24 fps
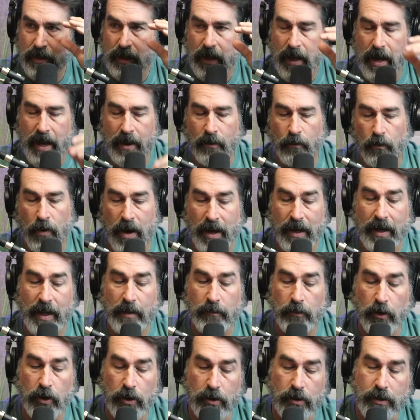and while I'm
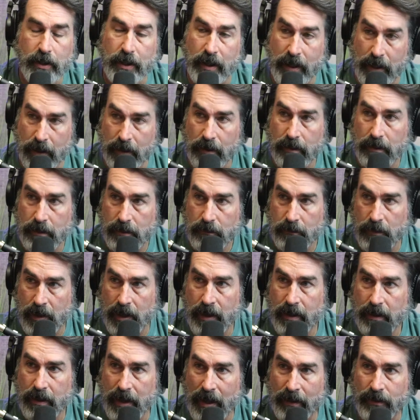looking,
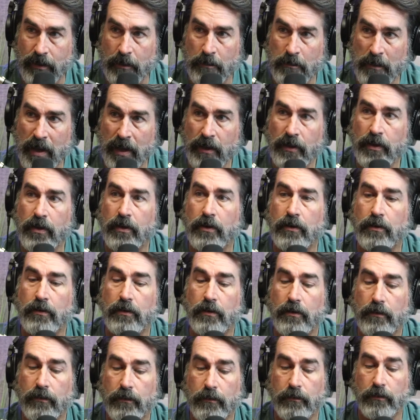right, at the menu,
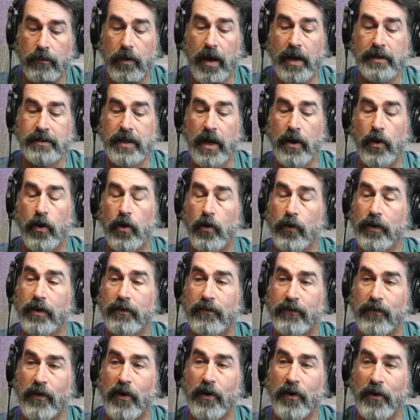as I hold it
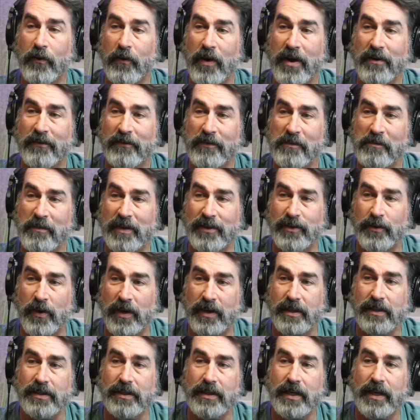far away from me so I
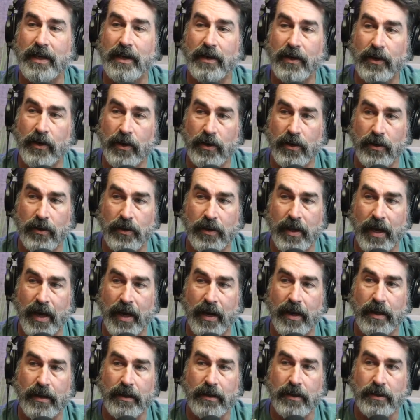can get a good look at
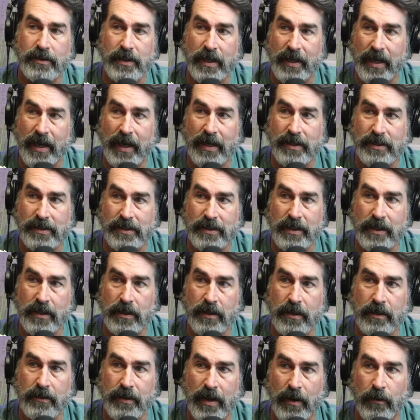it because I can't
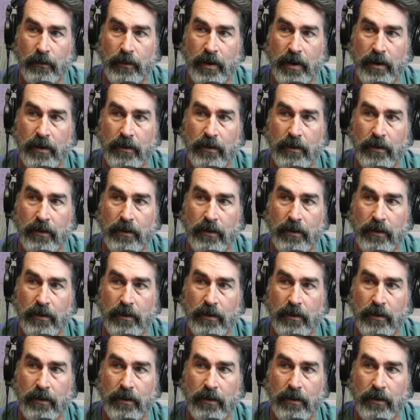see that well,